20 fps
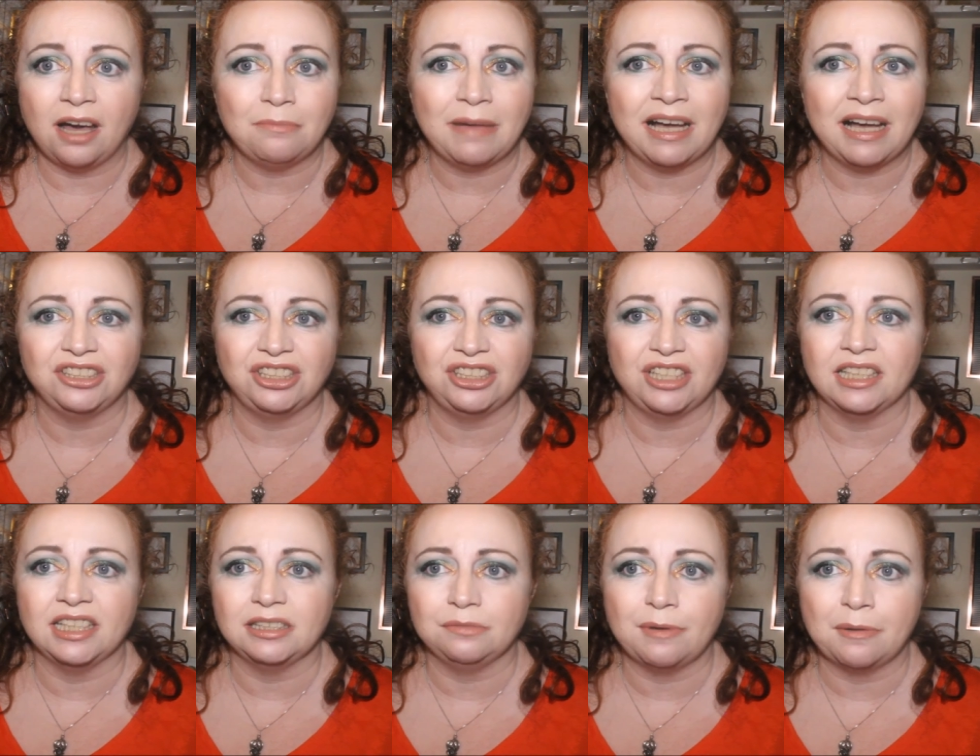I might
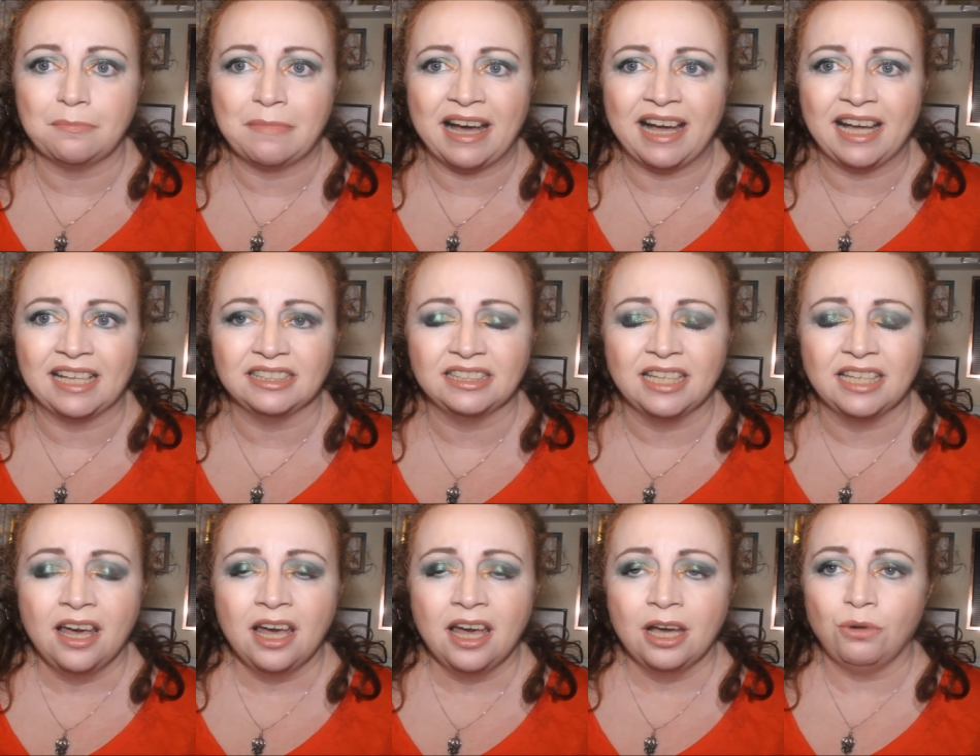change my
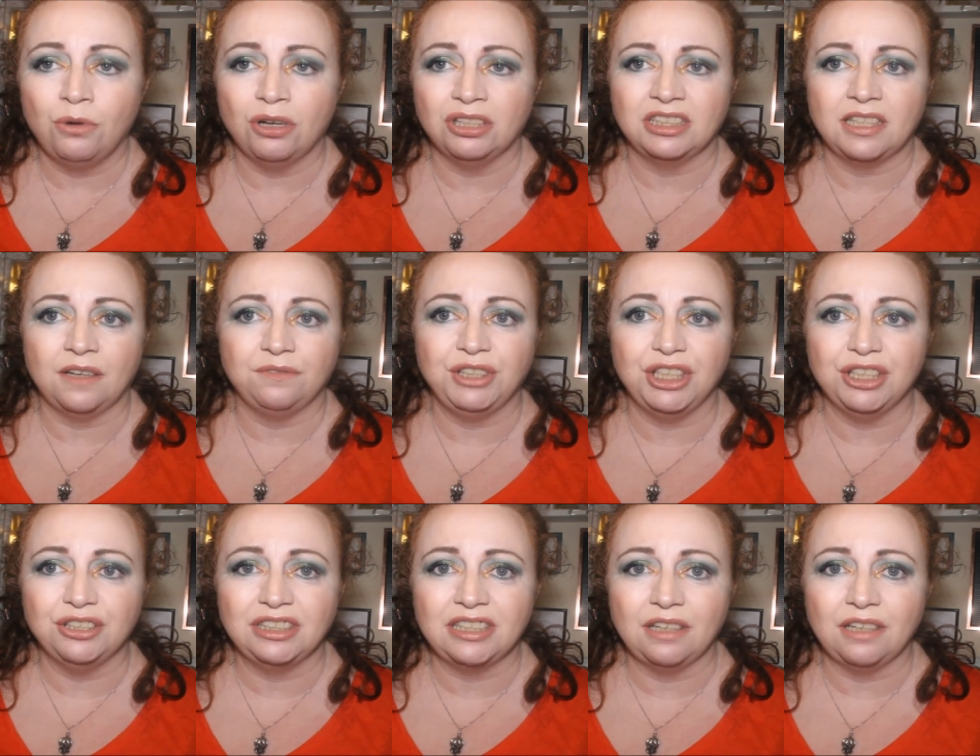mind once I've
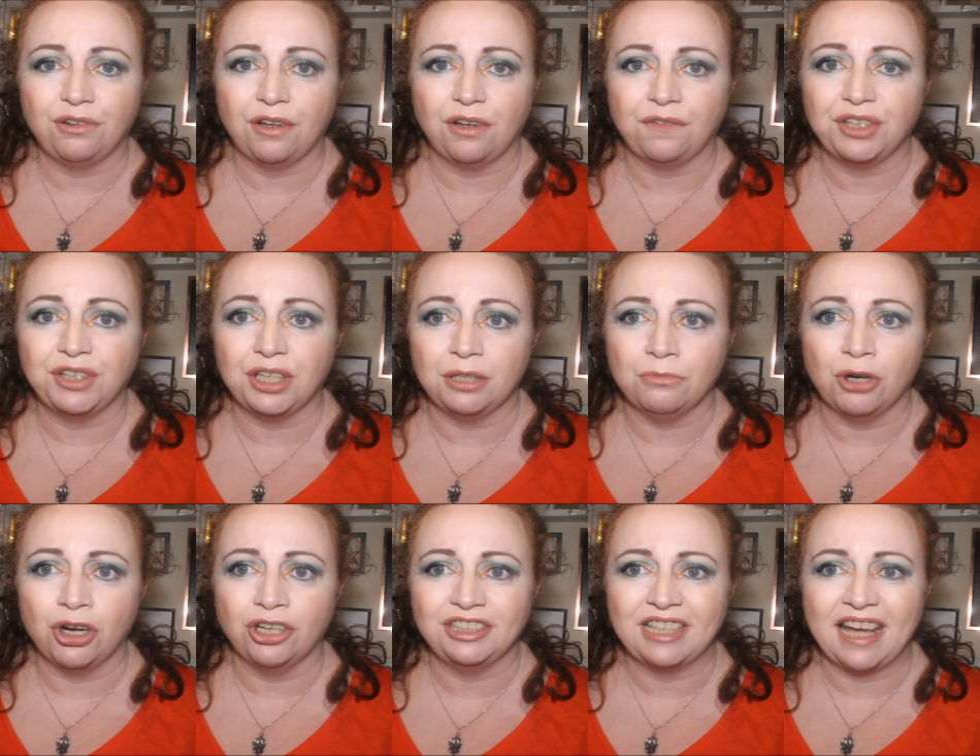used it for a few
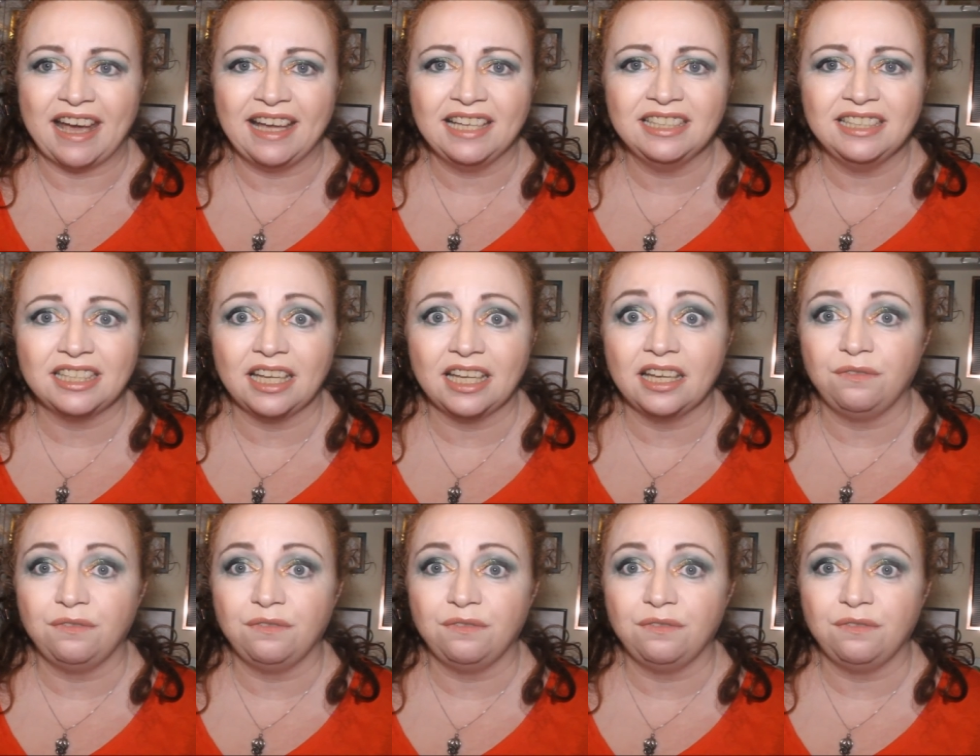more days.